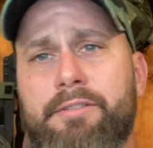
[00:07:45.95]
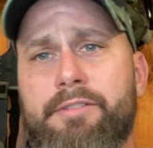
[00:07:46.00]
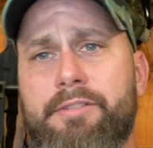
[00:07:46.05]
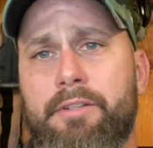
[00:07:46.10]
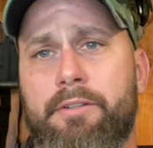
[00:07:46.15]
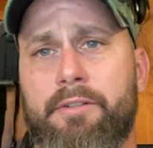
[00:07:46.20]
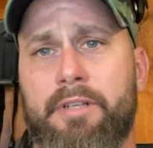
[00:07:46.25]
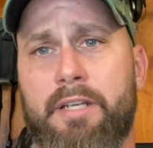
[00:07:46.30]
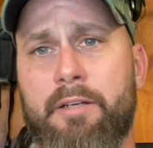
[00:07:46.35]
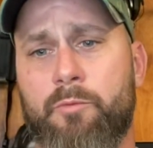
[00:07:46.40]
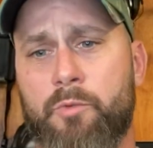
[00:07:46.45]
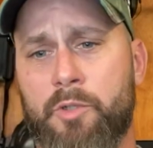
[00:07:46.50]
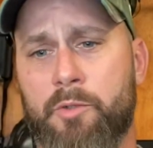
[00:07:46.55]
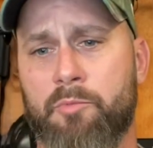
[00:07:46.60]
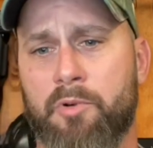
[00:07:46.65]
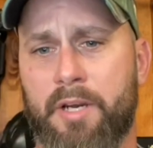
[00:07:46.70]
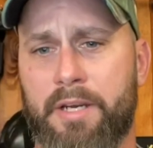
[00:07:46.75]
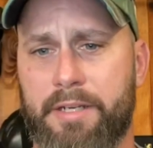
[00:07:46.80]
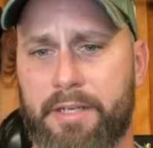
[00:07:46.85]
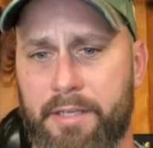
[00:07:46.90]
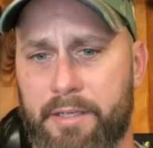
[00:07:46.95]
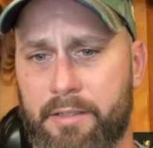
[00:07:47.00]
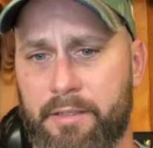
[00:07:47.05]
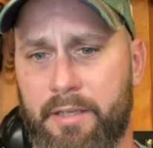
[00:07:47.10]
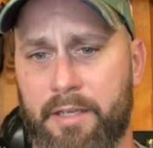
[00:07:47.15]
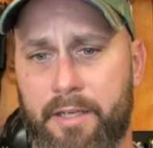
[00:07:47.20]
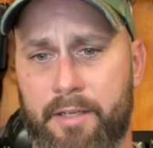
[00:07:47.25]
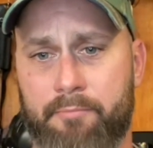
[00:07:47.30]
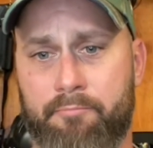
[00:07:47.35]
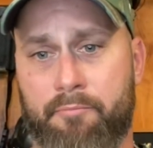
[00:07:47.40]
so it will break in
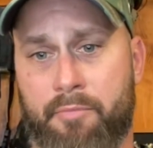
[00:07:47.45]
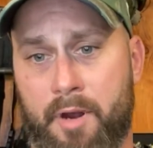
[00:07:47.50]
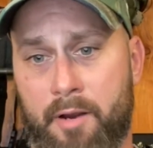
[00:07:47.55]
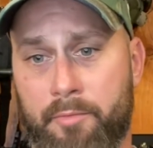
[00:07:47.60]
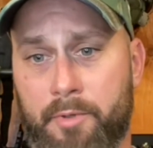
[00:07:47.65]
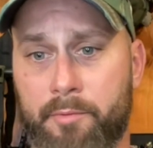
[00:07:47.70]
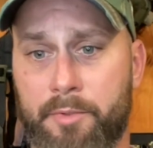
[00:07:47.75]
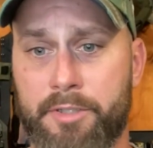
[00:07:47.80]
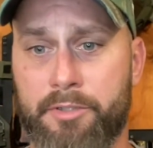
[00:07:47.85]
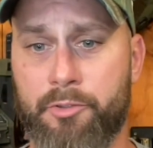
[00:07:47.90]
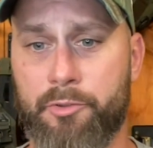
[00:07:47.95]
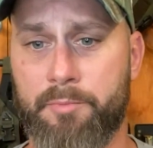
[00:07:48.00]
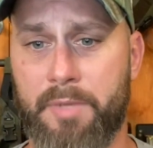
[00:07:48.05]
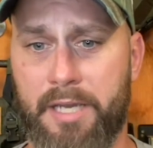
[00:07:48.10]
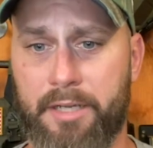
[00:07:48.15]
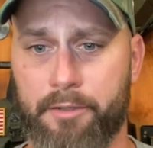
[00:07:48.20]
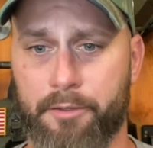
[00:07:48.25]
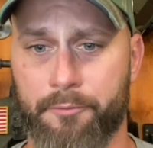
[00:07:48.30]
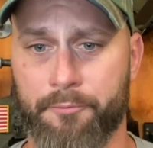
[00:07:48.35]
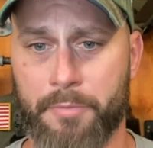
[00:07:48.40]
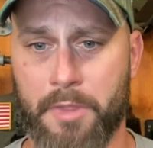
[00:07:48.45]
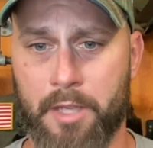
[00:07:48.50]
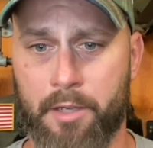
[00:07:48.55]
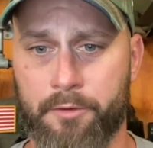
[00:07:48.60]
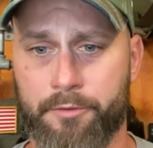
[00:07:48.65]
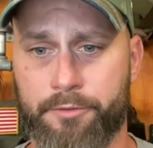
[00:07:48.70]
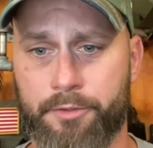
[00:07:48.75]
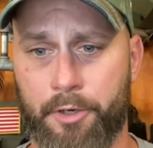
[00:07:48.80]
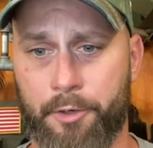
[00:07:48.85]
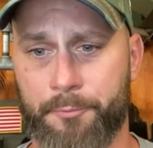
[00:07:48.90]
and probably do better.
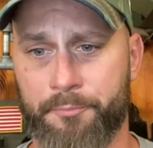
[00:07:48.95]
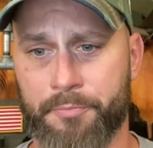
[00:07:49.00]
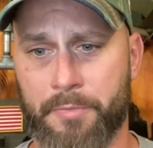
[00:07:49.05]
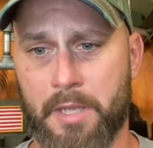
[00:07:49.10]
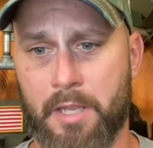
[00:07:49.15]
So,